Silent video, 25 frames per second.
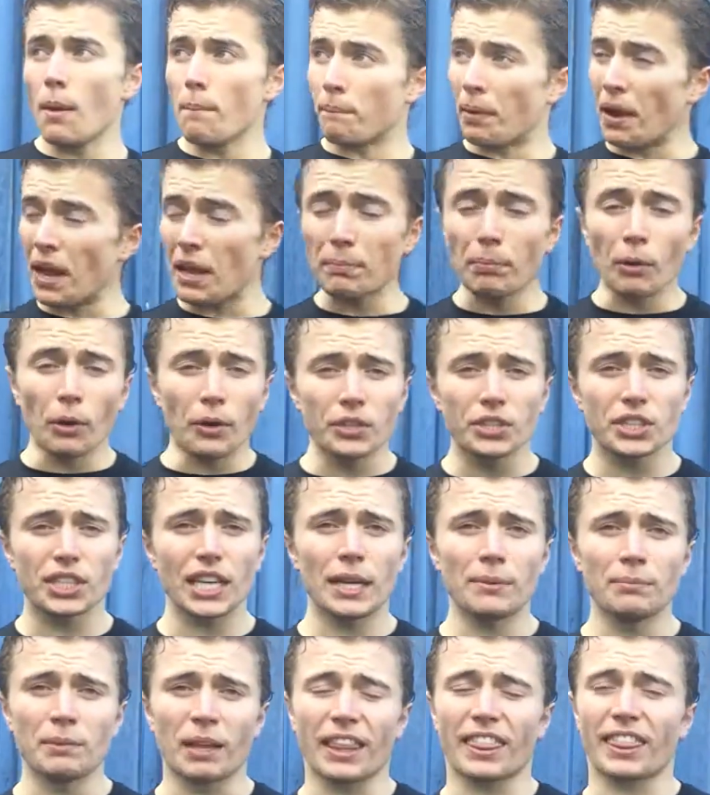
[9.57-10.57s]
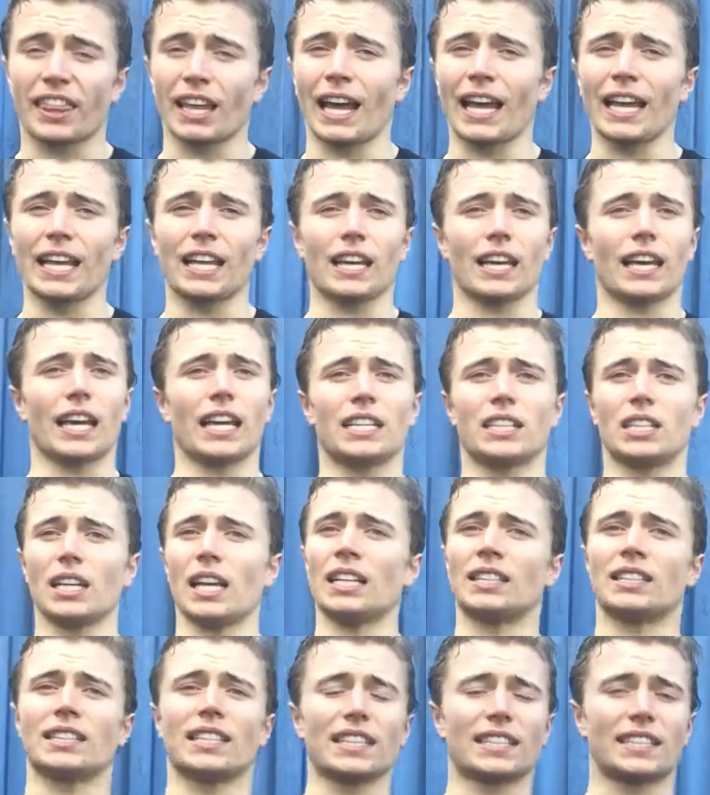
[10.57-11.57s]
People seem to think it's,
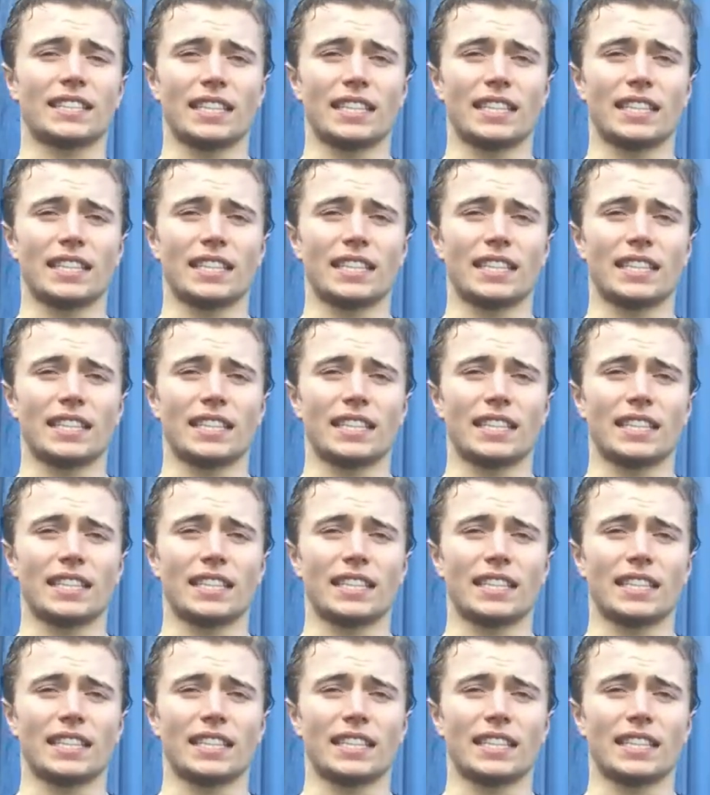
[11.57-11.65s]
it's the